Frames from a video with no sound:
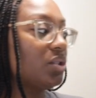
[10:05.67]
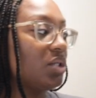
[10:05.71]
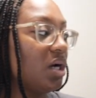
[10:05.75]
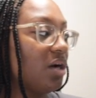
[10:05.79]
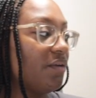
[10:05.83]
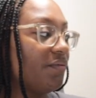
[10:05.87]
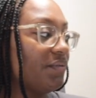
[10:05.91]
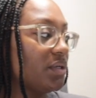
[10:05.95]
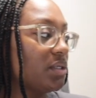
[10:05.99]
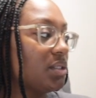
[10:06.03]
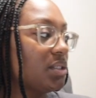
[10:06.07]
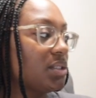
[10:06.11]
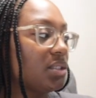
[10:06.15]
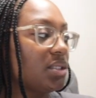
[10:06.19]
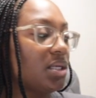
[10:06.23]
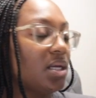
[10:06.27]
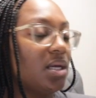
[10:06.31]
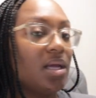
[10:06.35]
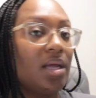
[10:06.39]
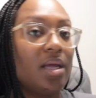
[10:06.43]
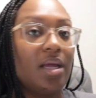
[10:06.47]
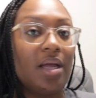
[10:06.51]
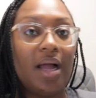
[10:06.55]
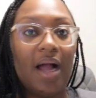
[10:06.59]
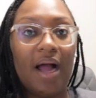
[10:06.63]
office.
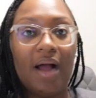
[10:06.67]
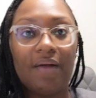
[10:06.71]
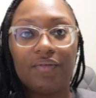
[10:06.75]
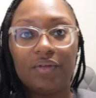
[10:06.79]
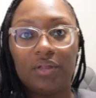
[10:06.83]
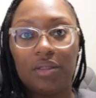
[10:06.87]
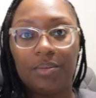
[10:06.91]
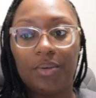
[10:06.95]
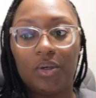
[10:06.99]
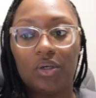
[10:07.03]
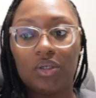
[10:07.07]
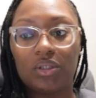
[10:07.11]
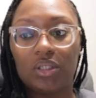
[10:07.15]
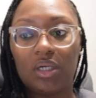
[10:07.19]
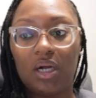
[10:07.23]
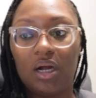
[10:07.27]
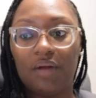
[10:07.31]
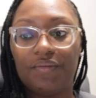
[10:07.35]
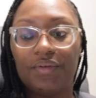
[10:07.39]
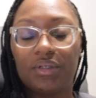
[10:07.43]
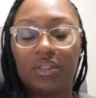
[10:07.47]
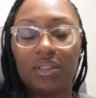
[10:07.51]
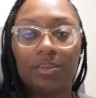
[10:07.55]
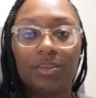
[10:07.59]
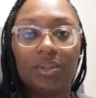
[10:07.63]
After the post
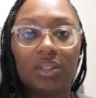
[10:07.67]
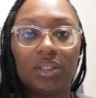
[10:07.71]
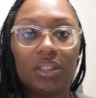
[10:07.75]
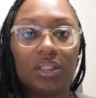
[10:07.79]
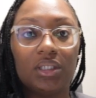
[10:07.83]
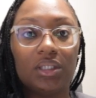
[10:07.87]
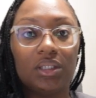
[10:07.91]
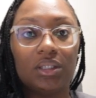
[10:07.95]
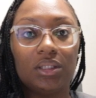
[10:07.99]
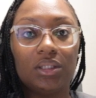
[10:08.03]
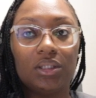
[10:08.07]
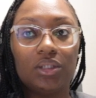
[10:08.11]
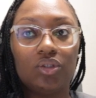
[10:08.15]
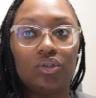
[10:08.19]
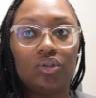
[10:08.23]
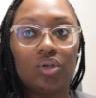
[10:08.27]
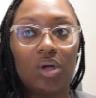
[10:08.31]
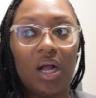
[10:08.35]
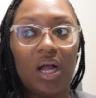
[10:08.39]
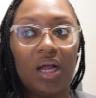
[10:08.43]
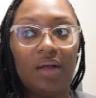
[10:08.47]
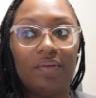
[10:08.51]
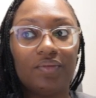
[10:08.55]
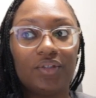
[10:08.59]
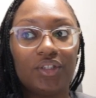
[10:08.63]
office, I'm gonna
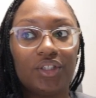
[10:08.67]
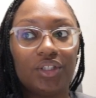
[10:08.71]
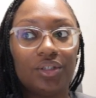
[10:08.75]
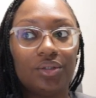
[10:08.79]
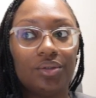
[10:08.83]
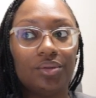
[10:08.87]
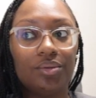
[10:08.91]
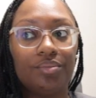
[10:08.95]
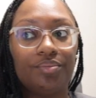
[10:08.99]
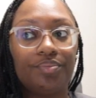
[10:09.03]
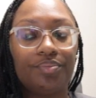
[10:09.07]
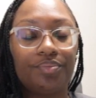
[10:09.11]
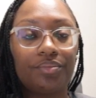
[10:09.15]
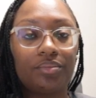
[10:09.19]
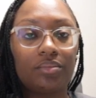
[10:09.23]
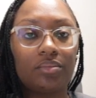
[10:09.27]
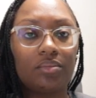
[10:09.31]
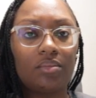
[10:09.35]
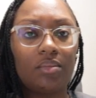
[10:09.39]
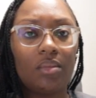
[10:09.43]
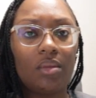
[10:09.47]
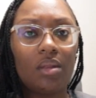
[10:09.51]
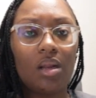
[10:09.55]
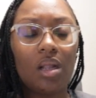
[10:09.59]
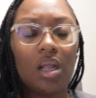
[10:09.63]
drive to
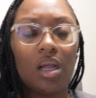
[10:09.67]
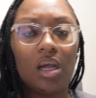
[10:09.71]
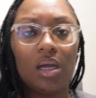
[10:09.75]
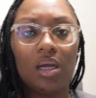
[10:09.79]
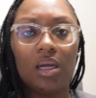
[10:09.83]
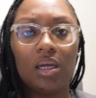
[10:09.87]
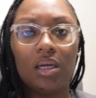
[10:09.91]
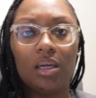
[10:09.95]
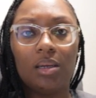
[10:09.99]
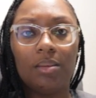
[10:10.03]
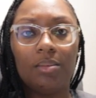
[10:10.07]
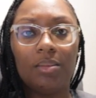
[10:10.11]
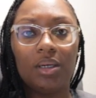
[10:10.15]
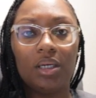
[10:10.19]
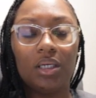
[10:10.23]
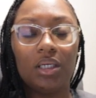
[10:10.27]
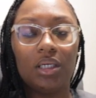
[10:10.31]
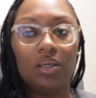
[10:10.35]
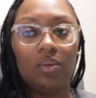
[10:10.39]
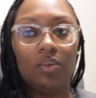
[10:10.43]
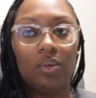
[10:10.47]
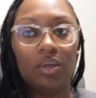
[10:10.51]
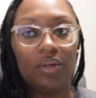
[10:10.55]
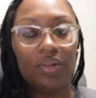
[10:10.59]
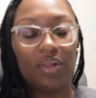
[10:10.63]
a
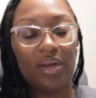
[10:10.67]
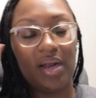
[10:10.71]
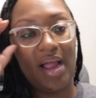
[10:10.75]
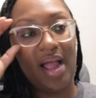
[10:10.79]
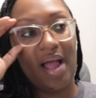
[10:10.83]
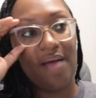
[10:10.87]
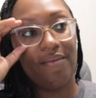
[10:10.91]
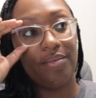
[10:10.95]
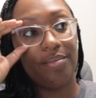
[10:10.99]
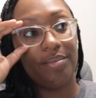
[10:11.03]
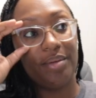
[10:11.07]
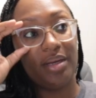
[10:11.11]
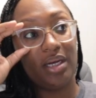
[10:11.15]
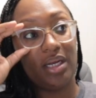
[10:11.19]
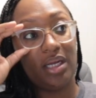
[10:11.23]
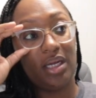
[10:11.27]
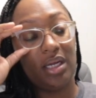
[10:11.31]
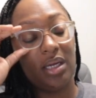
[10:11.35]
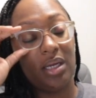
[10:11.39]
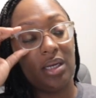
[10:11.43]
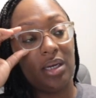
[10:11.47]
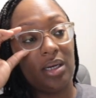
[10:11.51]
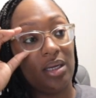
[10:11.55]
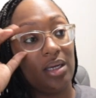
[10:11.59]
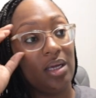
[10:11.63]
Goodwill that I haven't been
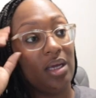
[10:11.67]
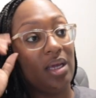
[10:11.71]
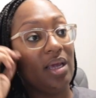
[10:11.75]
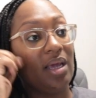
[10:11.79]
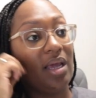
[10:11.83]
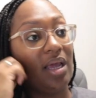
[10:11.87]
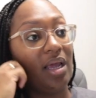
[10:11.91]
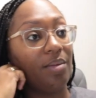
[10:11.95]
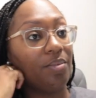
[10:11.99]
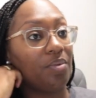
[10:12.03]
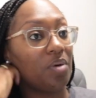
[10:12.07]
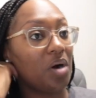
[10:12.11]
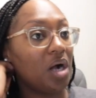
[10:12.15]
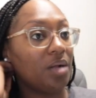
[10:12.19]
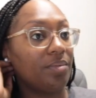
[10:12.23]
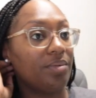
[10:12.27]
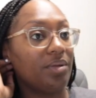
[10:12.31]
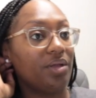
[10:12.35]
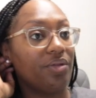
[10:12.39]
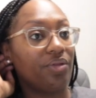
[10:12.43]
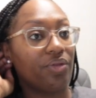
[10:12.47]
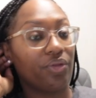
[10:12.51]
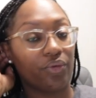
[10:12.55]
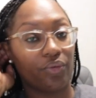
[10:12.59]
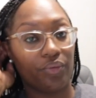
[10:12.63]
in
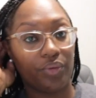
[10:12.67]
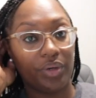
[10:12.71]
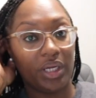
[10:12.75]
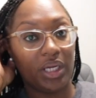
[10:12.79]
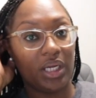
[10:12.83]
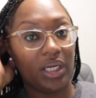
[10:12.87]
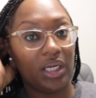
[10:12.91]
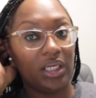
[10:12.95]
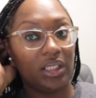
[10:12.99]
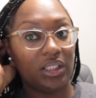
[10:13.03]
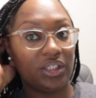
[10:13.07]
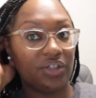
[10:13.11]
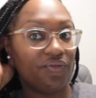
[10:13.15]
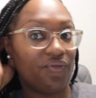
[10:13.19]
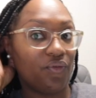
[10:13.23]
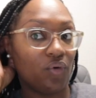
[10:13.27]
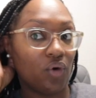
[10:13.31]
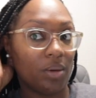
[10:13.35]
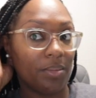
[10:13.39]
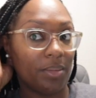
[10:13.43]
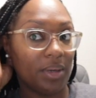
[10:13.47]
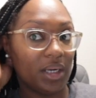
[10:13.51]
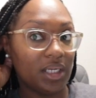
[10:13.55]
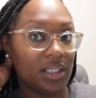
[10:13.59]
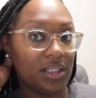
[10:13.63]
probably 3 to
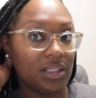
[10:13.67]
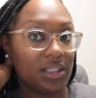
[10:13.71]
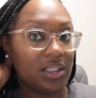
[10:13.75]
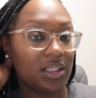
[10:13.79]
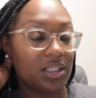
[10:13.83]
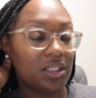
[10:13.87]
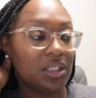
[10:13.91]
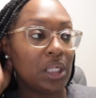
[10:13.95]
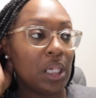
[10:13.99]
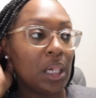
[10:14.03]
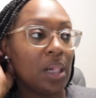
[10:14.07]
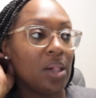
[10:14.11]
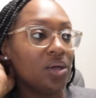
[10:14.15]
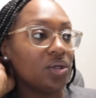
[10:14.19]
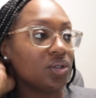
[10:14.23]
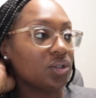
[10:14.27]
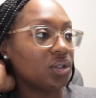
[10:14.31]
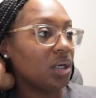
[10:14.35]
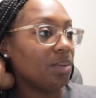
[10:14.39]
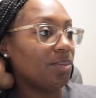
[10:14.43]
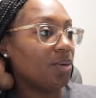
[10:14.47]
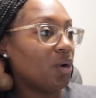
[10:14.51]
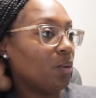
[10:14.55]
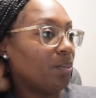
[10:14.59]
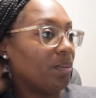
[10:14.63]
4 months. So
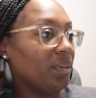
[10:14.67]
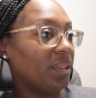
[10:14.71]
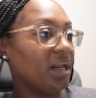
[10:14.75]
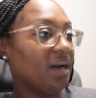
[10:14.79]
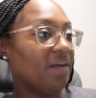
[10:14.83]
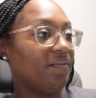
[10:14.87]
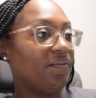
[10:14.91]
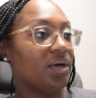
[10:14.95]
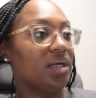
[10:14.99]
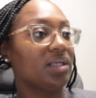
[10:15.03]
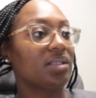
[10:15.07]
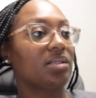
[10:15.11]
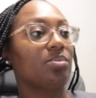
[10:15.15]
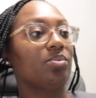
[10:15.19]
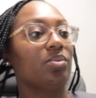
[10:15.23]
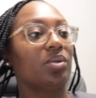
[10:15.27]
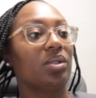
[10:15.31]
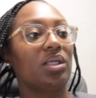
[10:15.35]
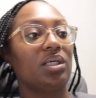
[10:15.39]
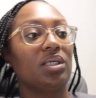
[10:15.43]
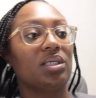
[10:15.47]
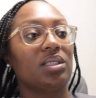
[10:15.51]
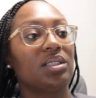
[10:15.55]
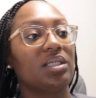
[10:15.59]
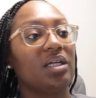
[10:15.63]
I'm hoping that I find some
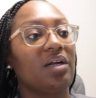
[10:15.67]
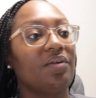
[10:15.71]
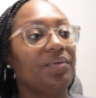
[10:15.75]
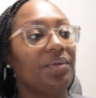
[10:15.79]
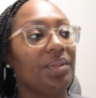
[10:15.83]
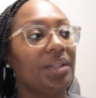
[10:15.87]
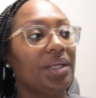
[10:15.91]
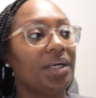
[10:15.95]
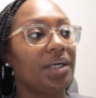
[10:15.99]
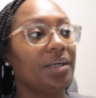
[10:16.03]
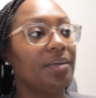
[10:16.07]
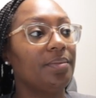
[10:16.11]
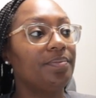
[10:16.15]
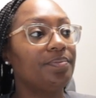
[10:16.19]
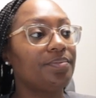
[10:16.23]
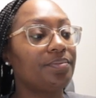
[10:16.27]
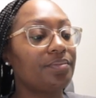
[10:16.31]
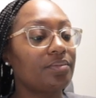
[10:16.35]
really good stuff in there.